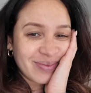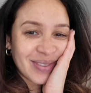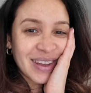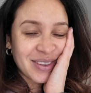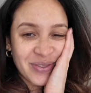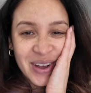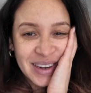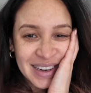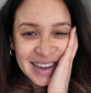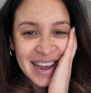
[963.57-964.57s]
It's
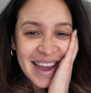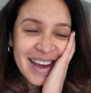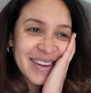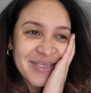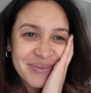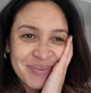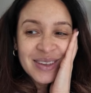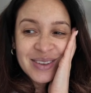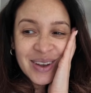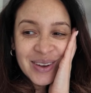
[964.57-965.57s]
finally here.
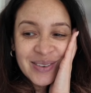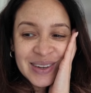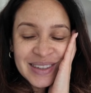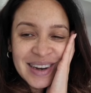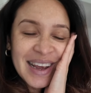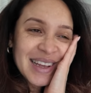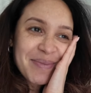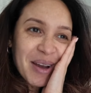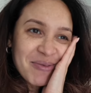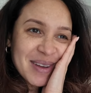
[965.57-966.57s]
So when Sunny gets
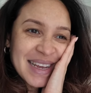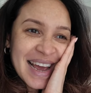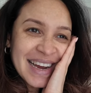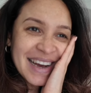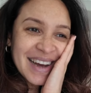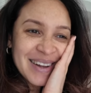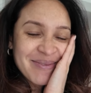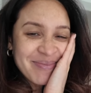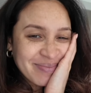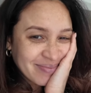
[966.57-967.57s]
back from his
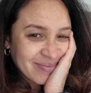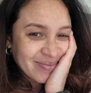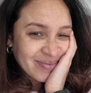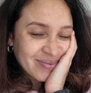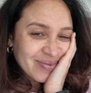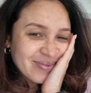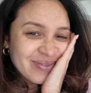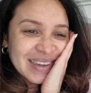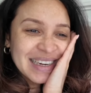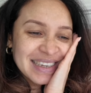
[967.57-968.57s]
haircut,
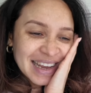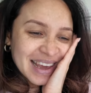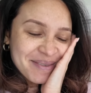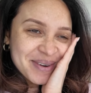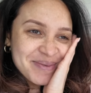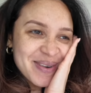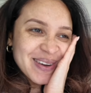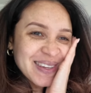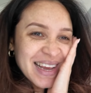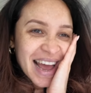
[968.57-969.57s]
we're gonna take it up and
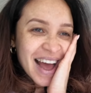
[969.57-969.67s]
unbox it.